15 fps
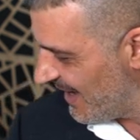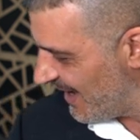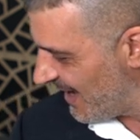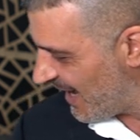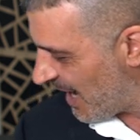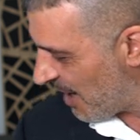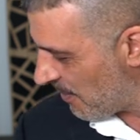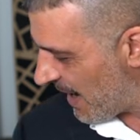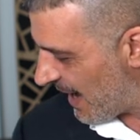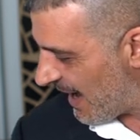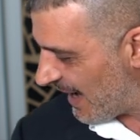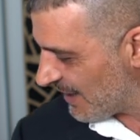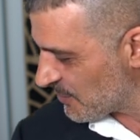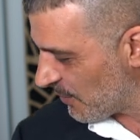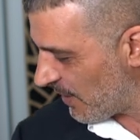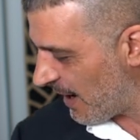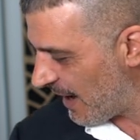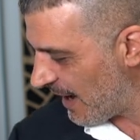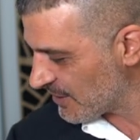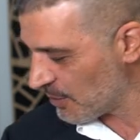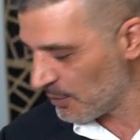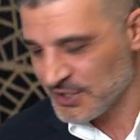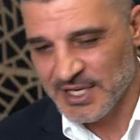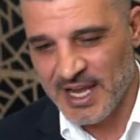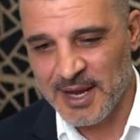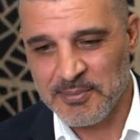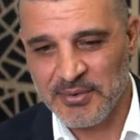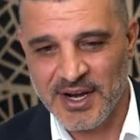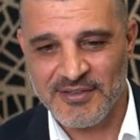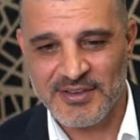As I was saying
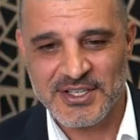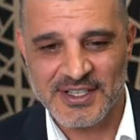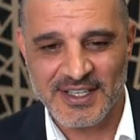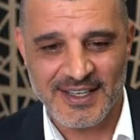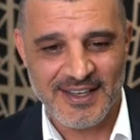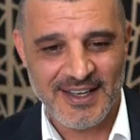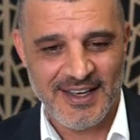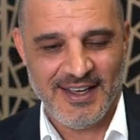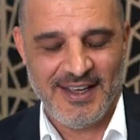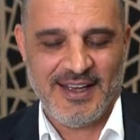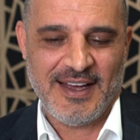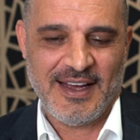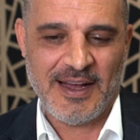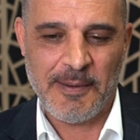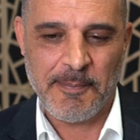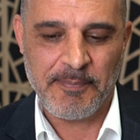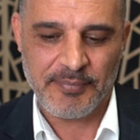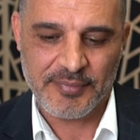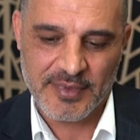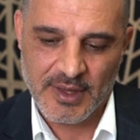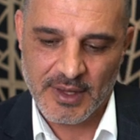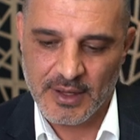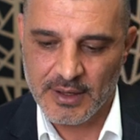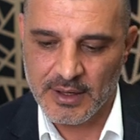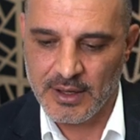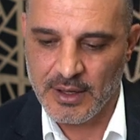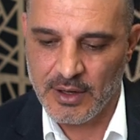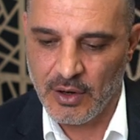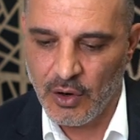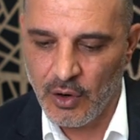previously, um,
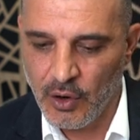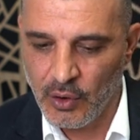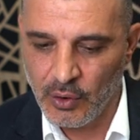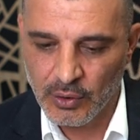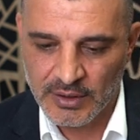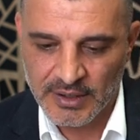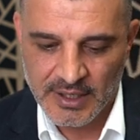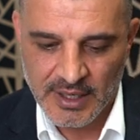all